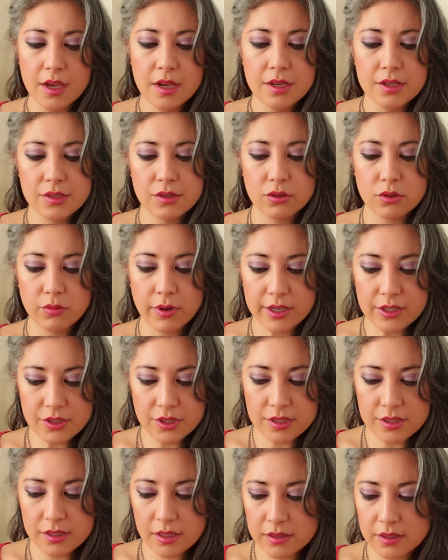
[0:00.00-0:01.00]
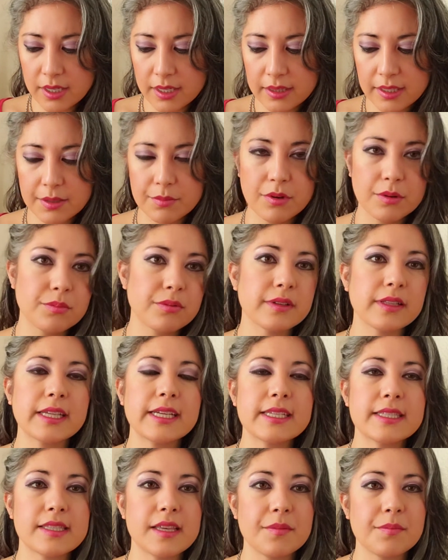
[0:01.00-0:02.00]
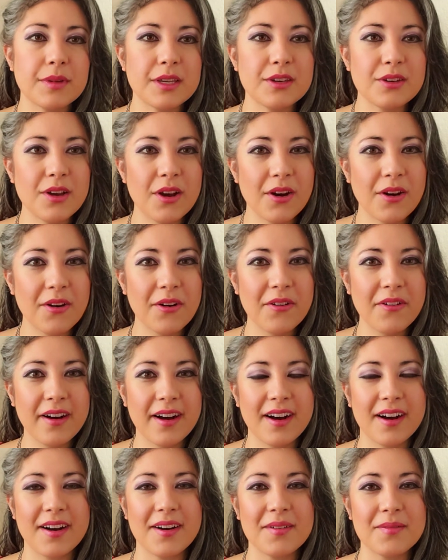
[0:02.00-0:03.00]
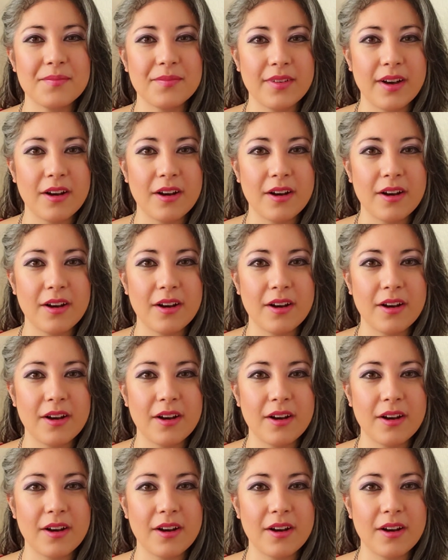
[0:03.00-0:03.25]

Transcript: So questions on that, Libra, please let me know.